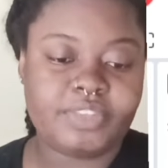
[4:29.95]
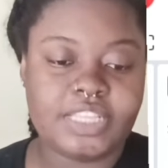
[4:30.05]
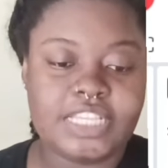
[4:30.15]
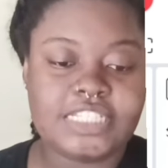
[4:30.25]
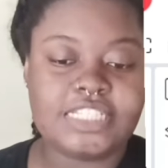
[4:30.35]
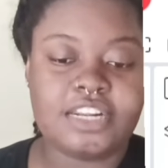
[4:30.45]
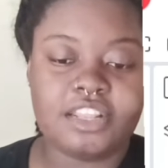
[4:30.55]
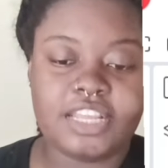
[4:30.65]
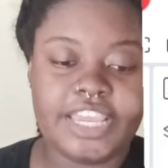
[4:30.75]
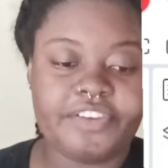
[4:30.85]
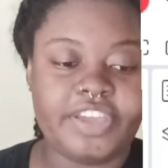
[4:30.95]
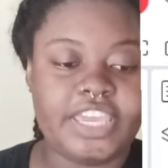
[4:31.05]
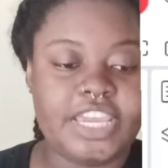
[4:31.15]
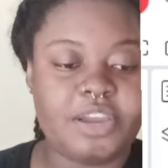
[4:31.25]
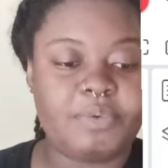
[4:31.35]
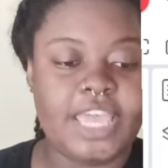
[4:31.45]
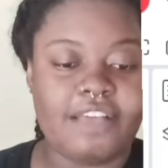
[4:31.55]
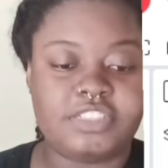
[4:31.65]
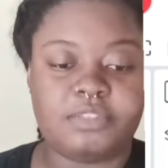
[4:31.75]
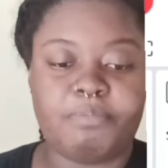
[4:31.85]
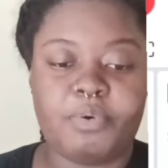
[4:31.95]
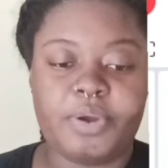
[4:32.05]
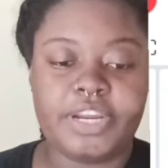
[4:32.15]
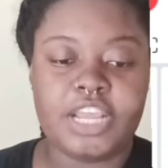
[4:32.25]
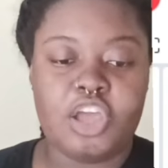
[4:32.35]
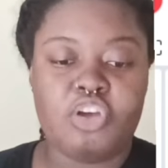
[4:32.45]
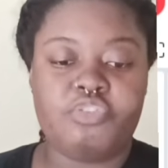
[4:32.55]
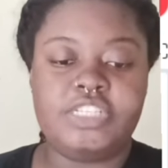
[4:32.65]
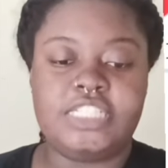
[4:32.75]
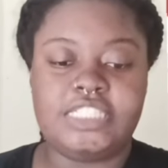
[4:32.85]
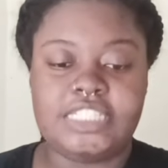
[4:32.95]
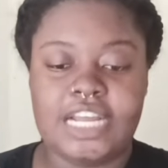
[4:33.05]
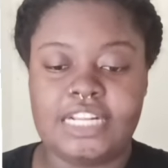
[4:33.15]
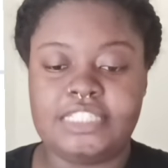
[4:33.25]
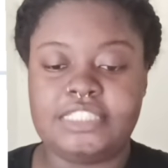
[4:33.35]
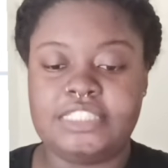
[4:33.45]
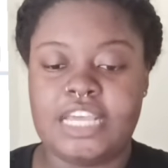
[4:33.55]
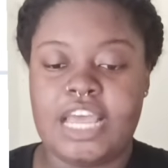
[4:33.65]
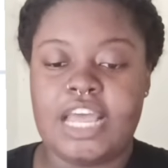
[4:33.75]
This is another area here. We have support, resistance,